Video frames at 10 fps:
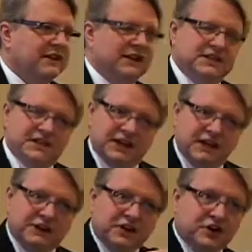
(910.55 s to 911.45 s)
And they say,
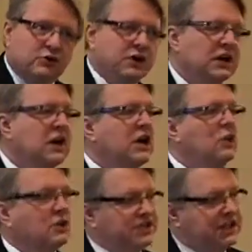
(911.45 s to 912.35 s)
nothing doing,
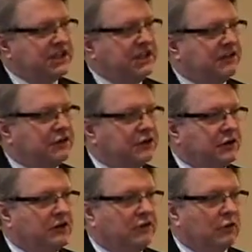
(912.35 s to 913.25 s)
we'll sell it to you for
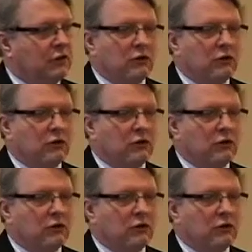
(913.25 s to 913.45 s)
34.